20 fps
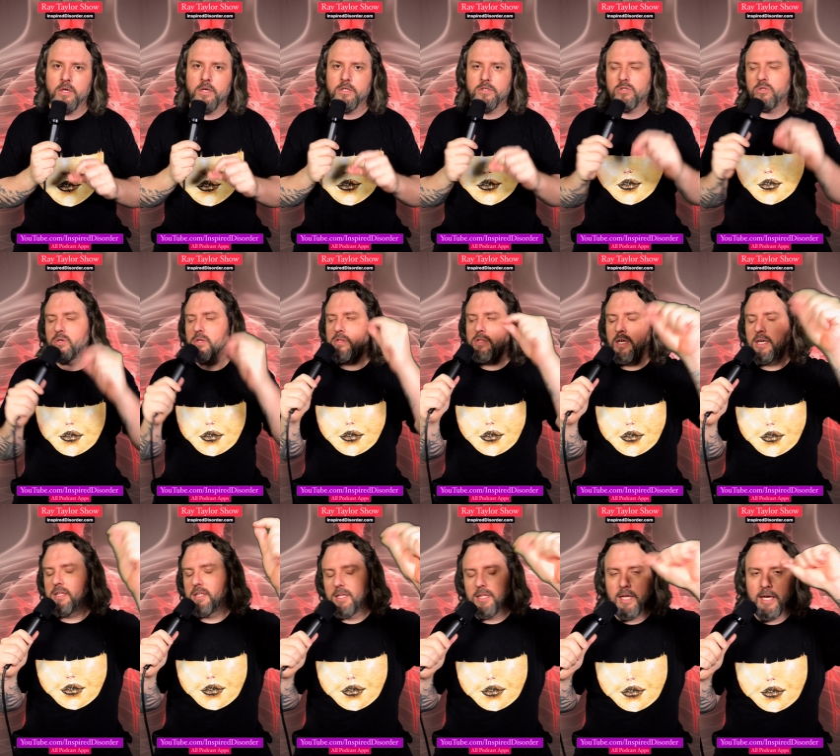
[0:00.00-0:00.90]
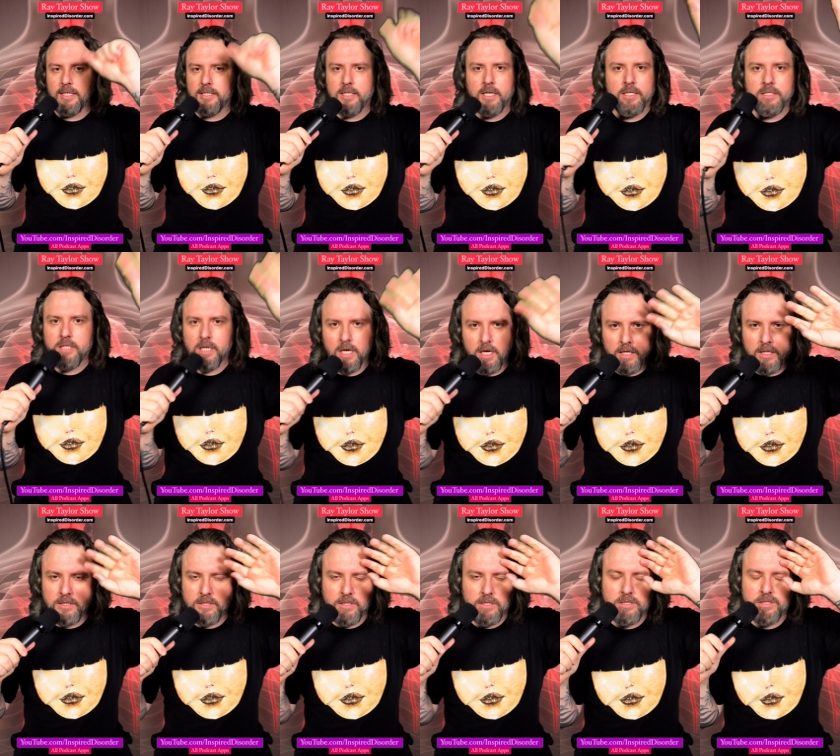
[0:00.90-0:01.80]
So to think that like
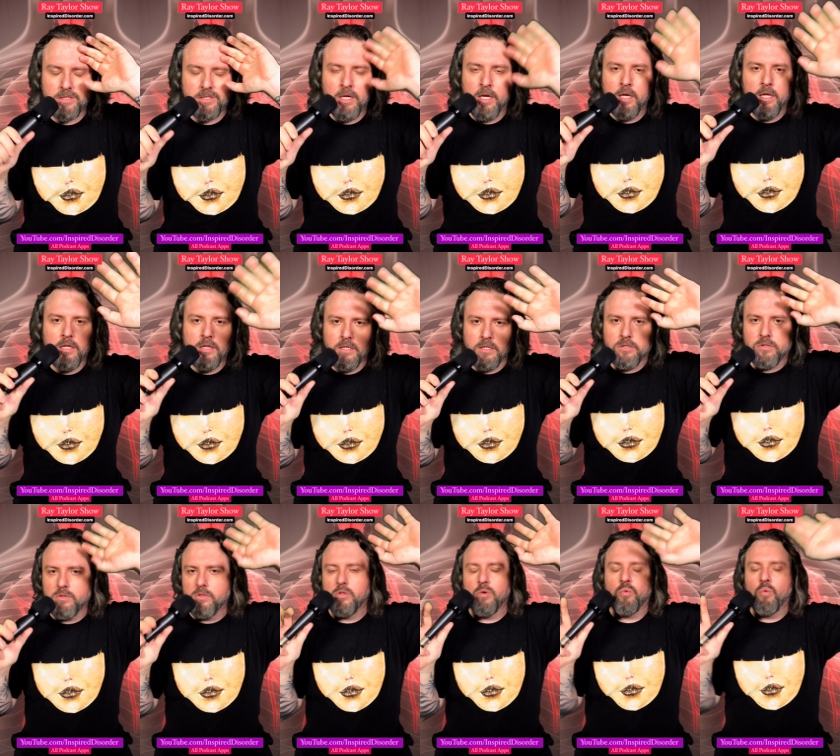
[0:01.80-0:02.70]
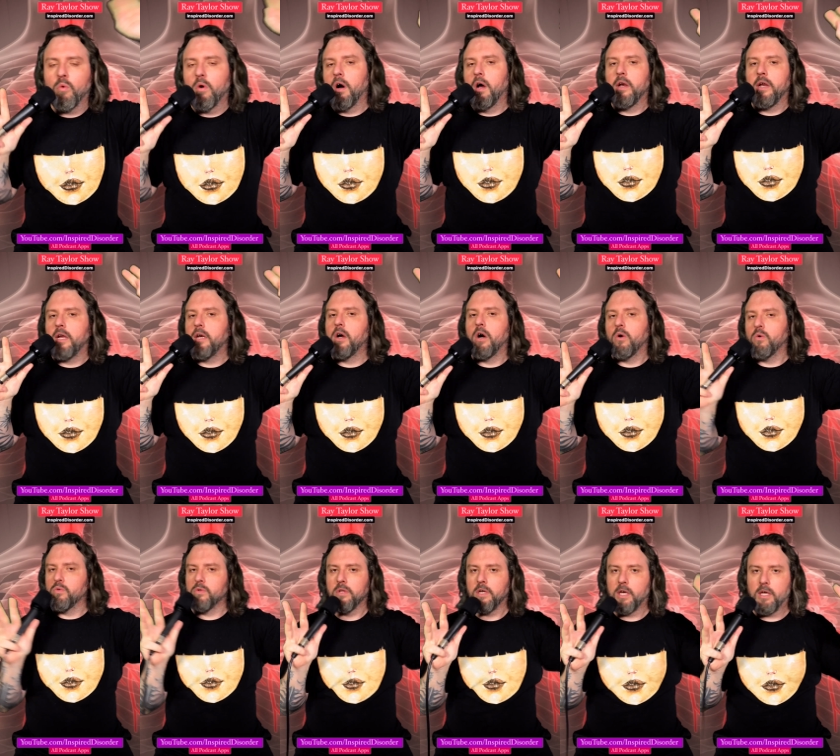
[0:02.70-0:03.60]
TikTok is this, this, the one and
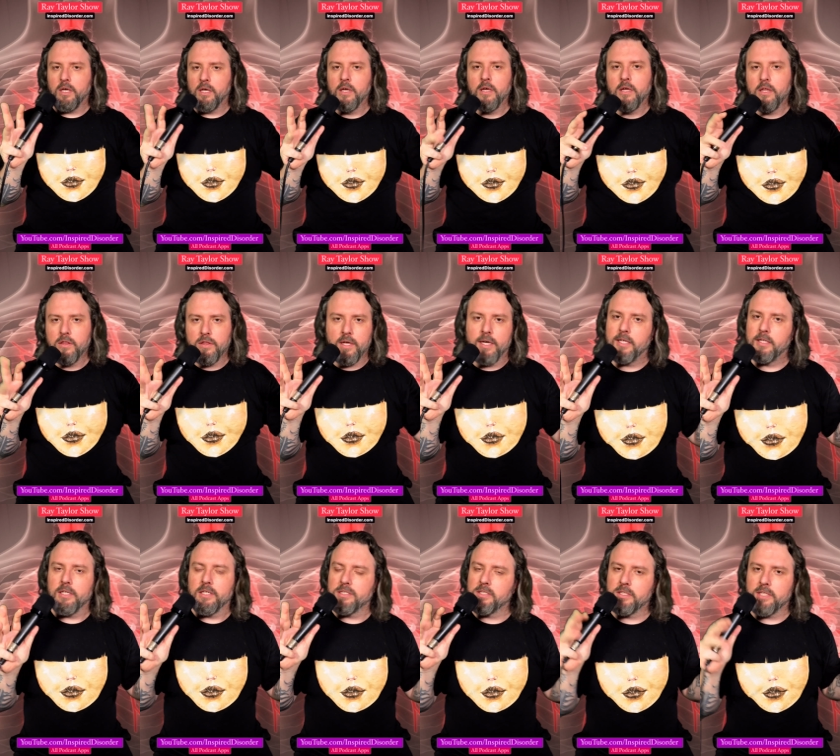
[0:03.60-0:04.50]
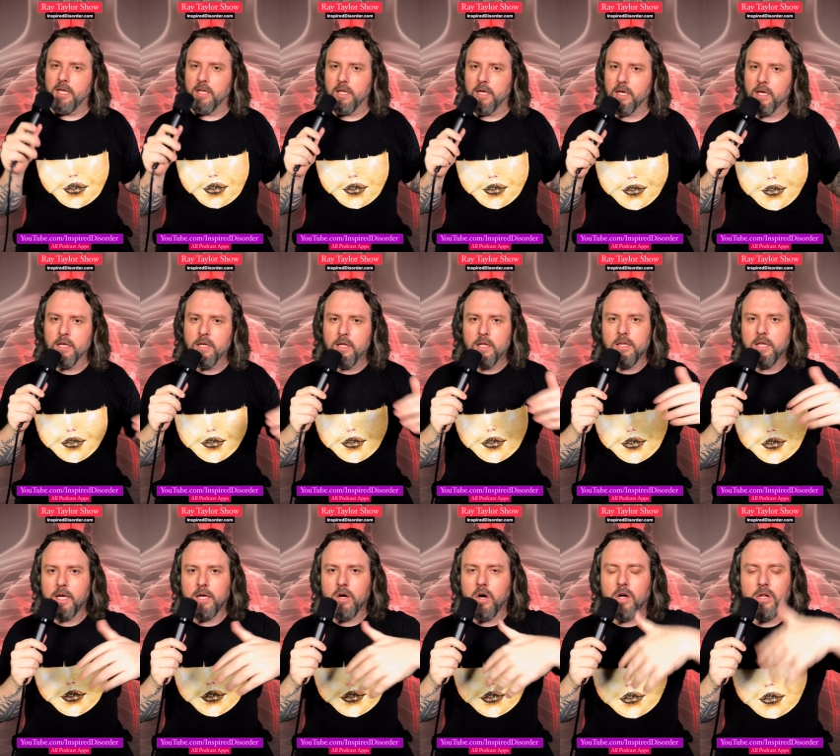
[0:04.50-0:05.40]
only thing that's selling,
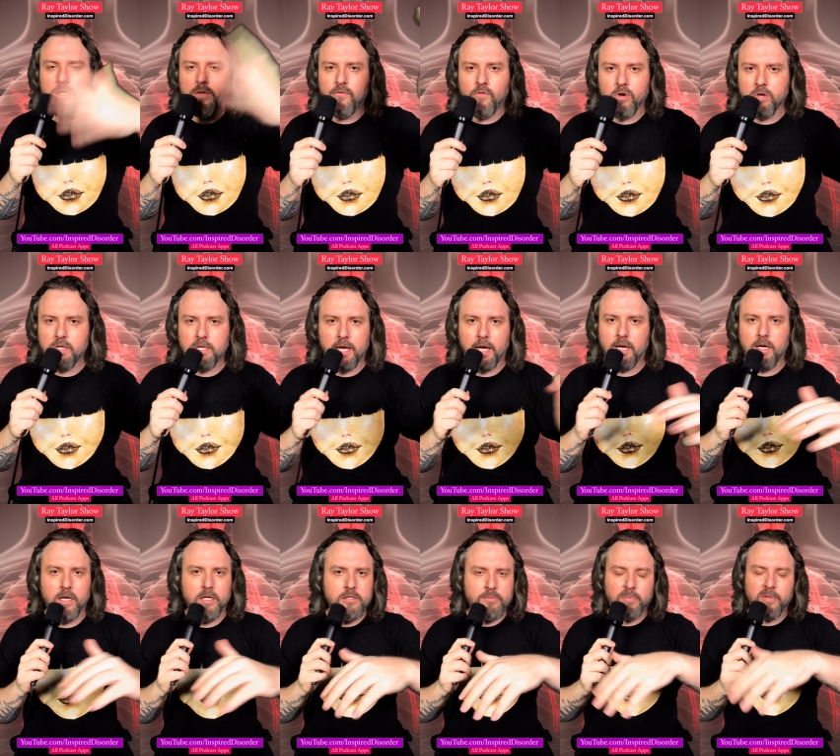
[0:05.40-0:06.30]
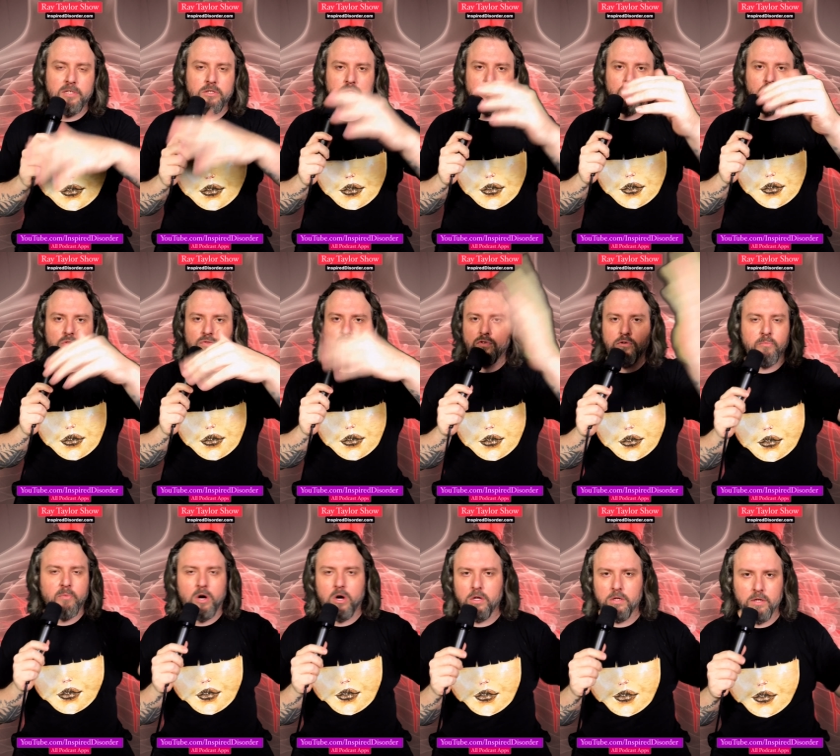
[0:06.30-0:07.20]
like all of your data has been sold
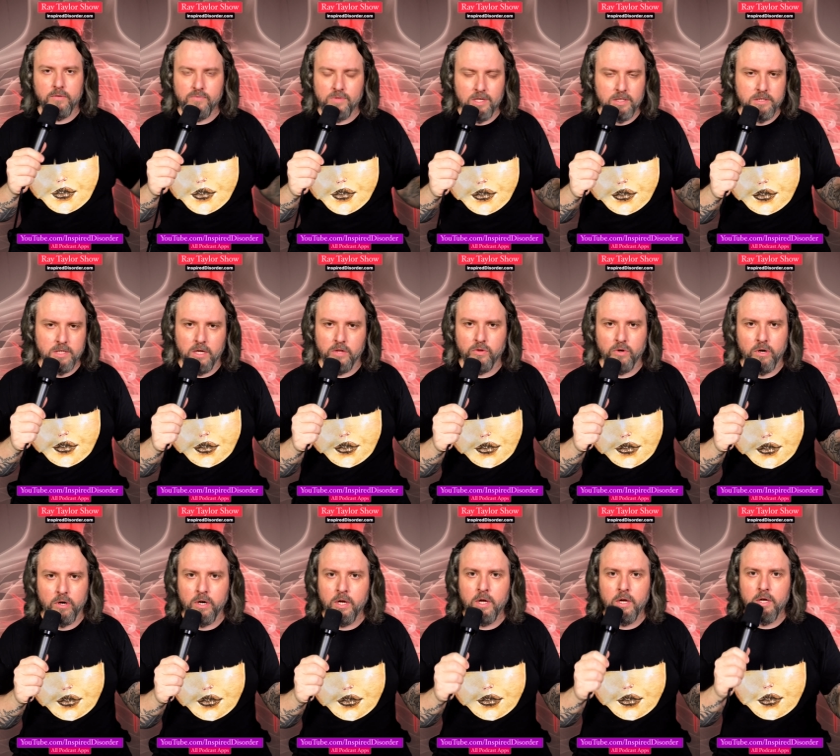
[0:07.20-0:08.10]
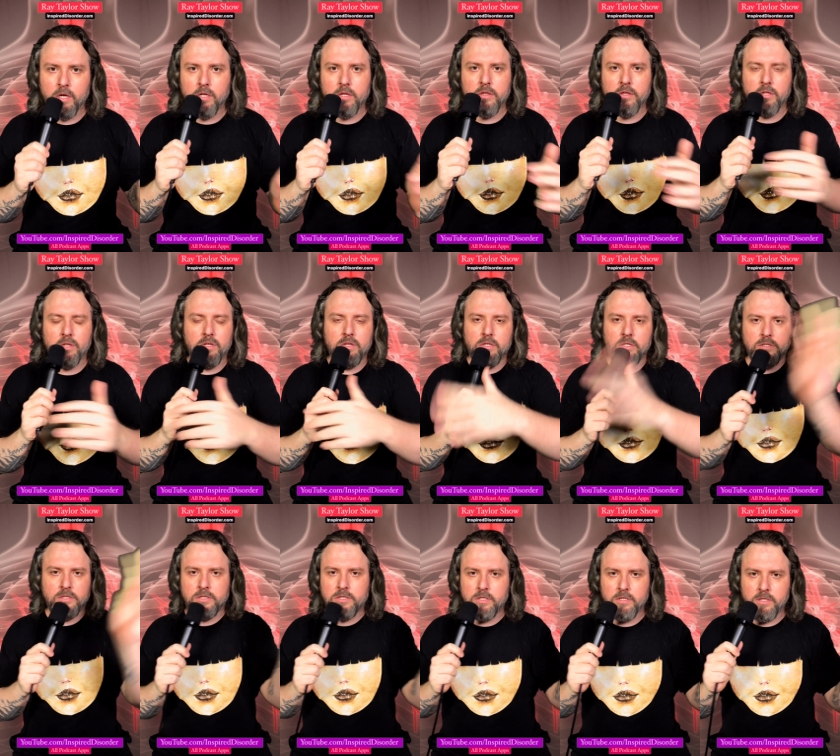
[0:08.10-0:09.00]
from all of these other,
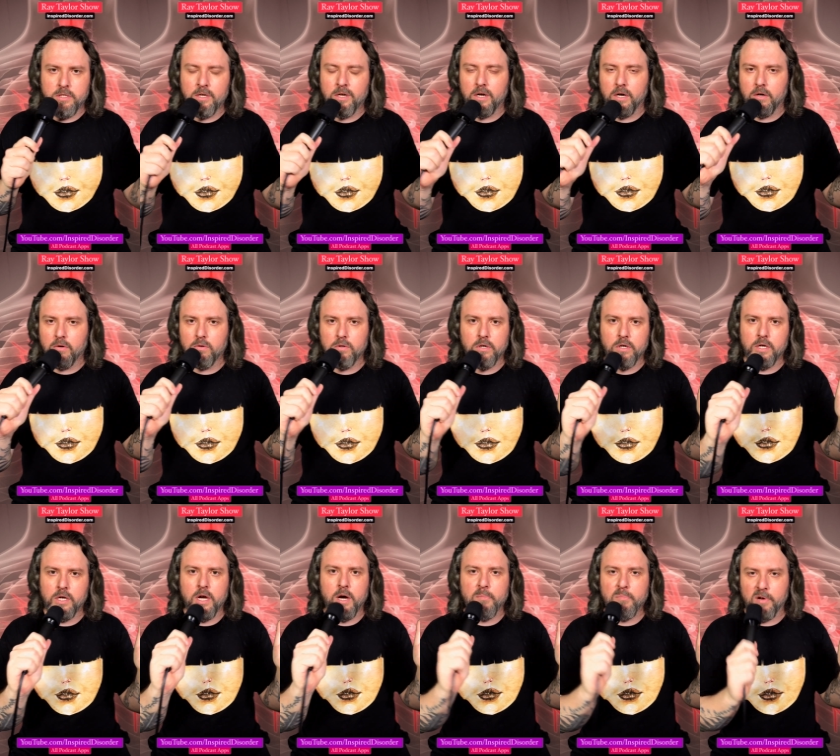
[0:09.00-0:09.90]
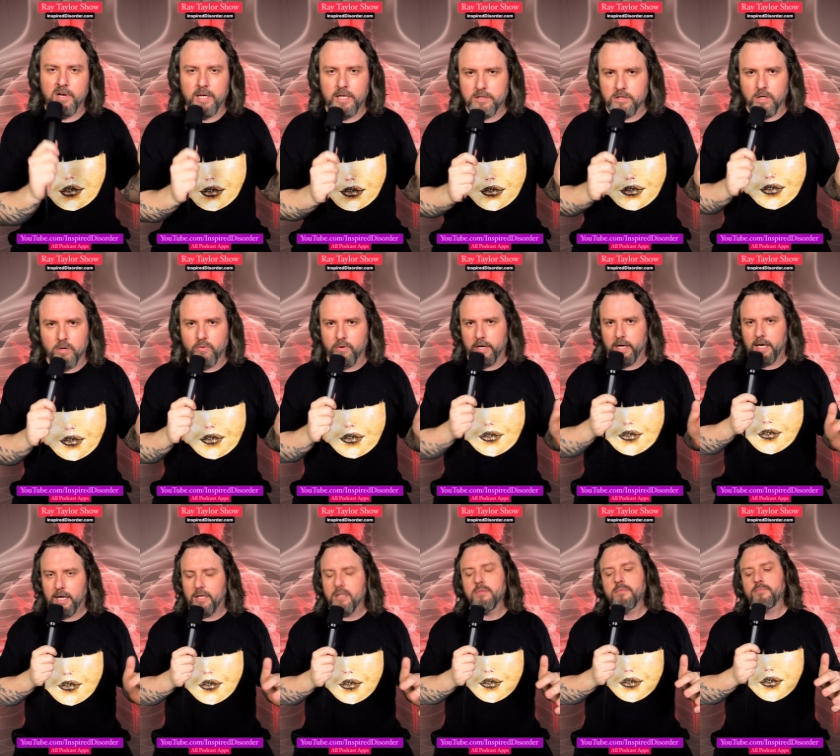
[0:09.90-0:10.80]
you know, companies
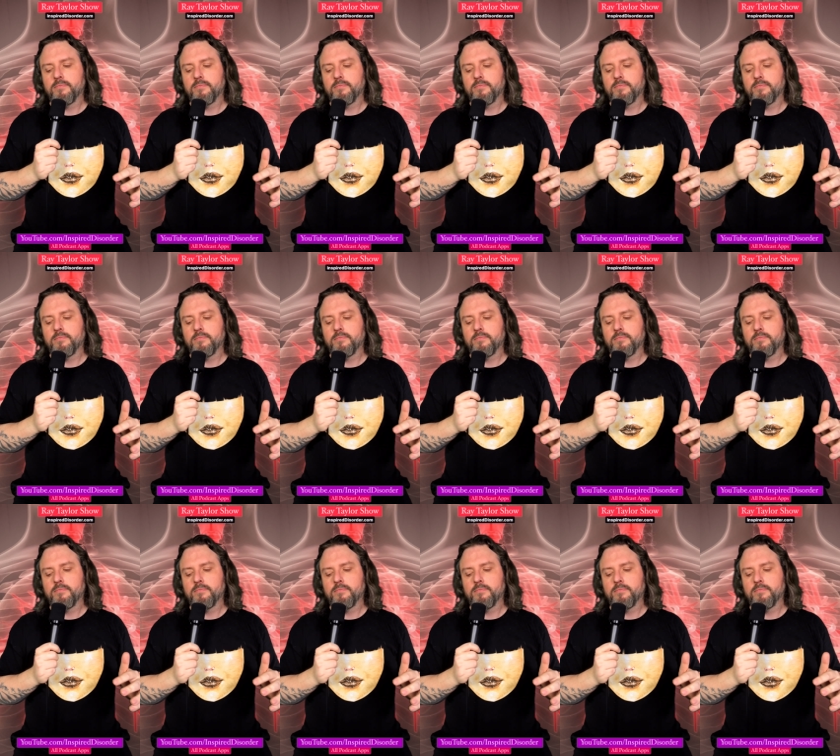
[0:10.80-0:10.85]
already.